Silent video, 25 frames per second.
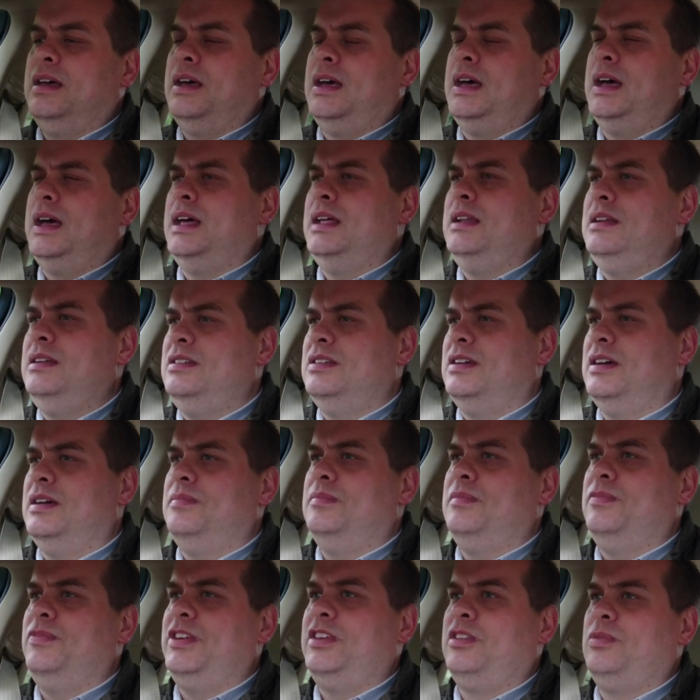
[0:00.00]
And
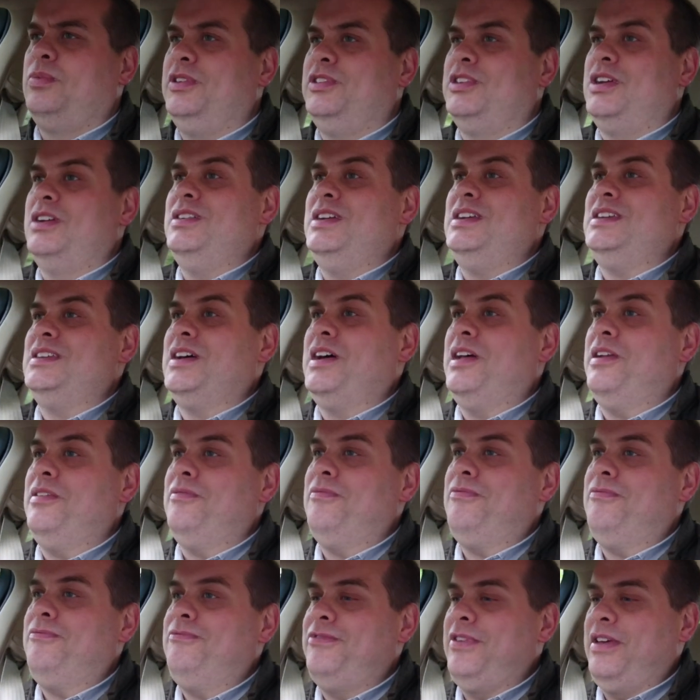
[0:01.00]
um, this one's only
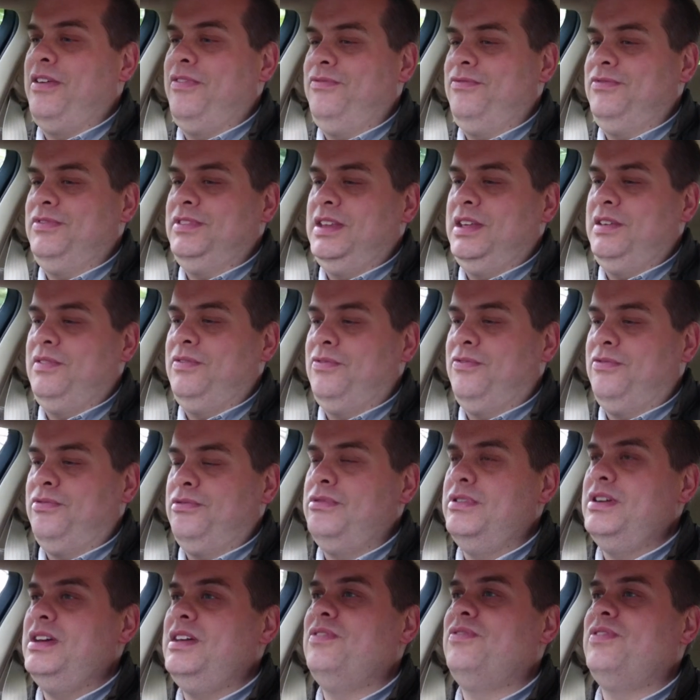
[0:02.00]
done
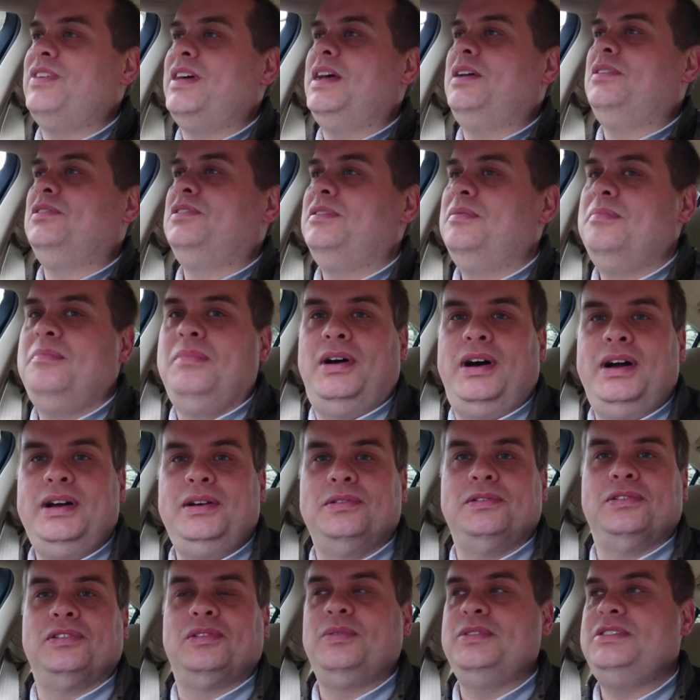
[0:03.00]
53,000
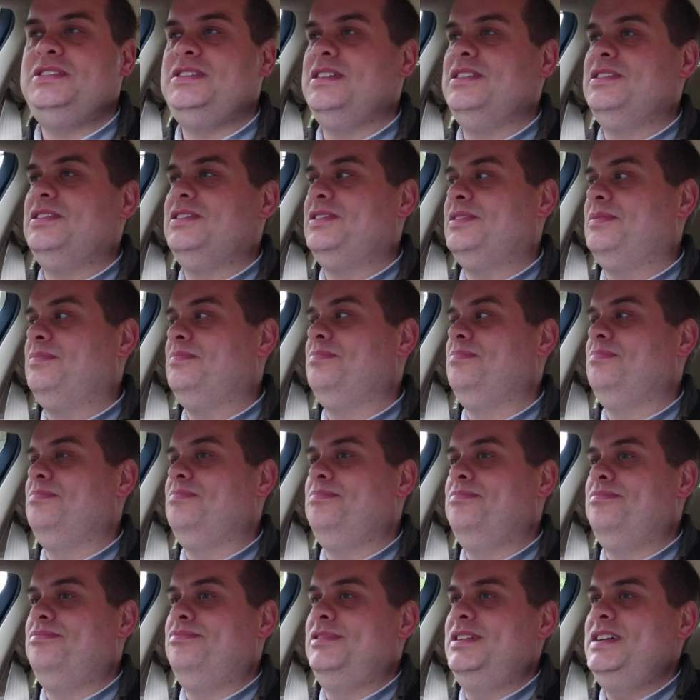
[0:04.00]
miles, which is
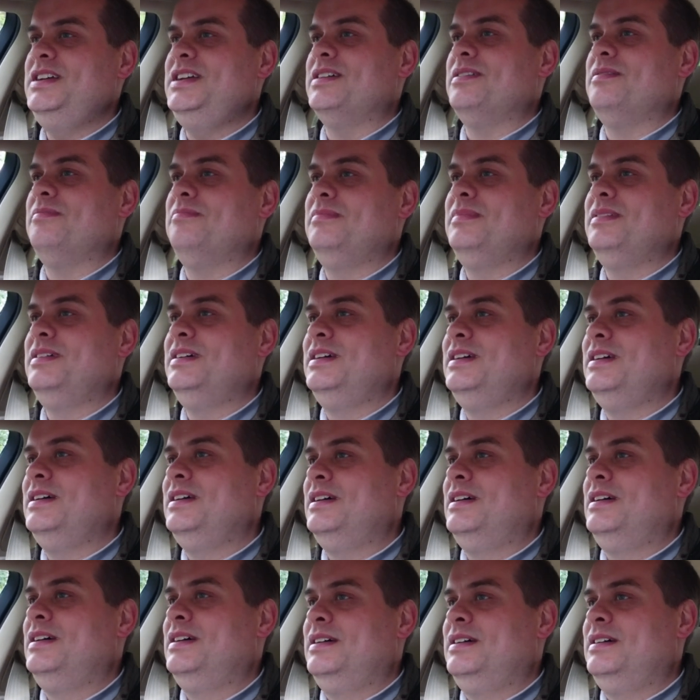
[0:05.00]
brilliant.
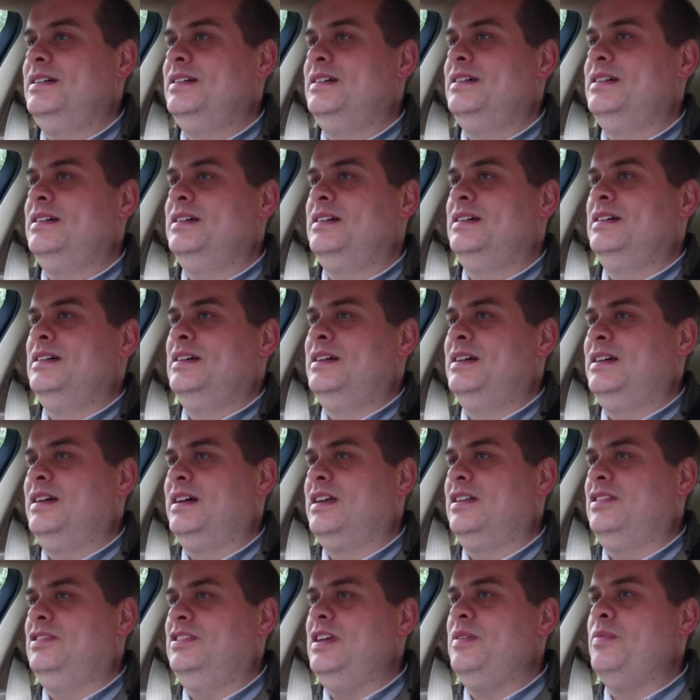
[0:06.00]

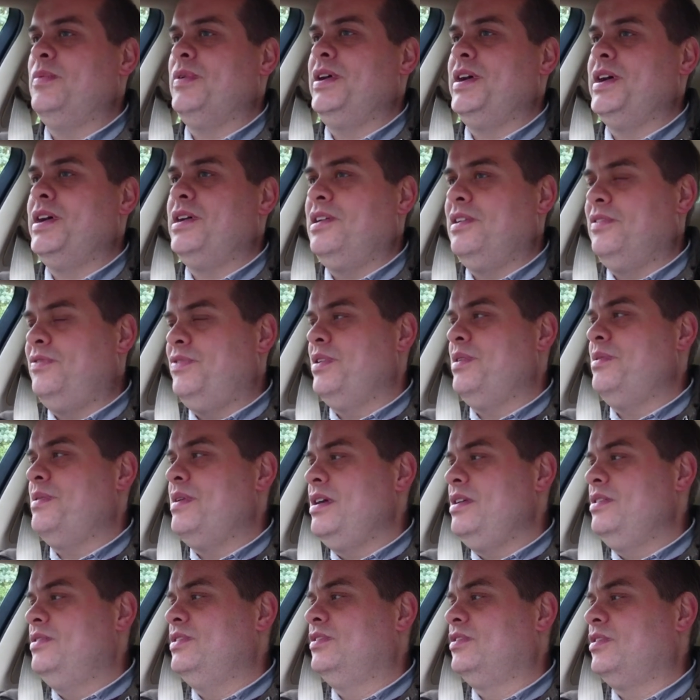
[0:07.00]
You can see why Arthur
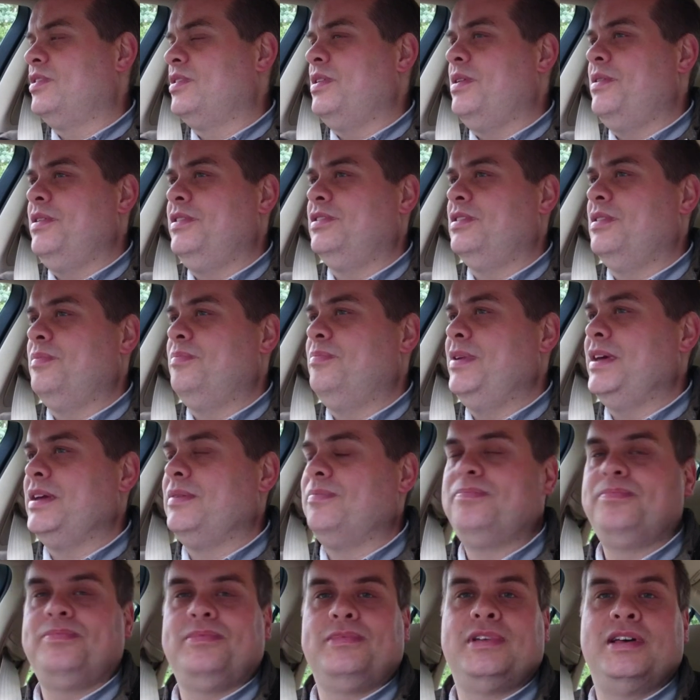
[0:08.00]
owns this car as a big
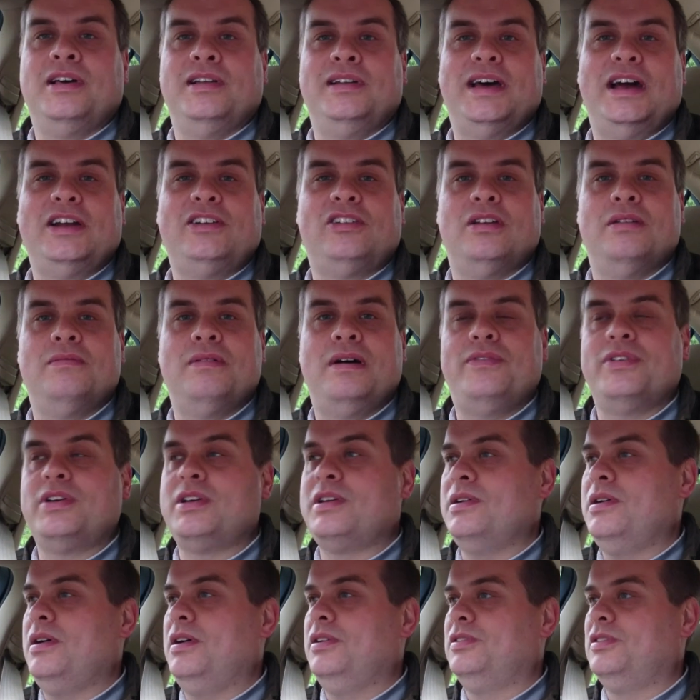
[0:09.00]
collection of other
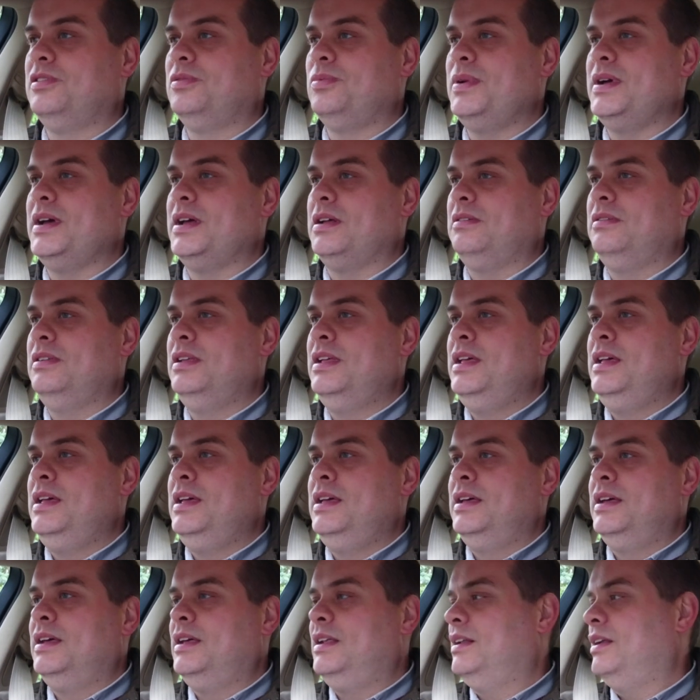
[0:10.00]
cars as well,
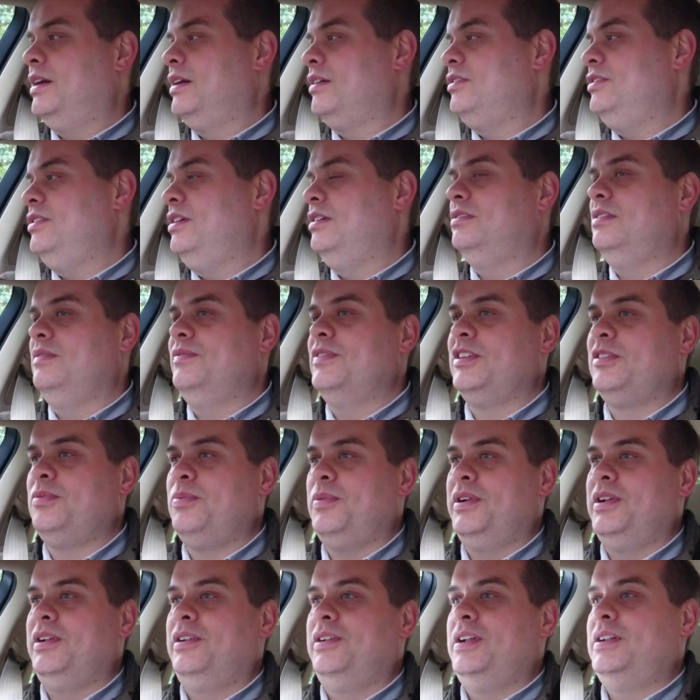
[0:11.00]
likes using this
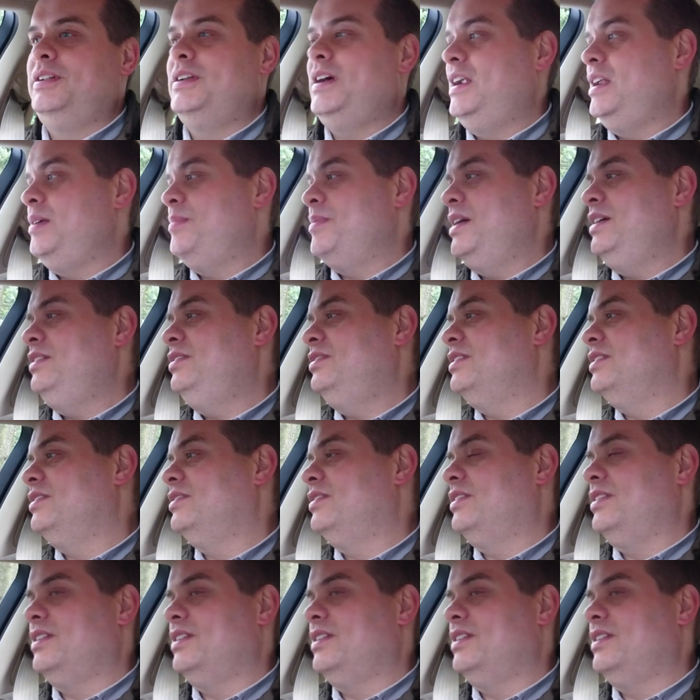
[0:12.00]
one on a daily basis.